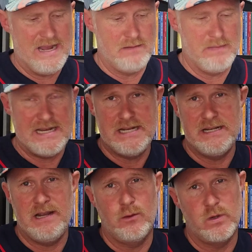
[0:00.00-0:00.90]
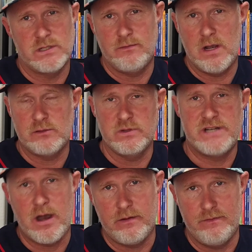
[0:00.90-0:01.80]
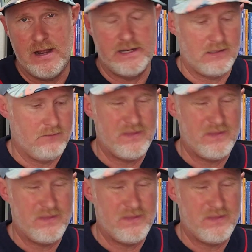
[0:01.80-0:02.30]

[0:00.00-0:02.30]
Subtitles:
and mean, and the Wizard of Oz was terrifying.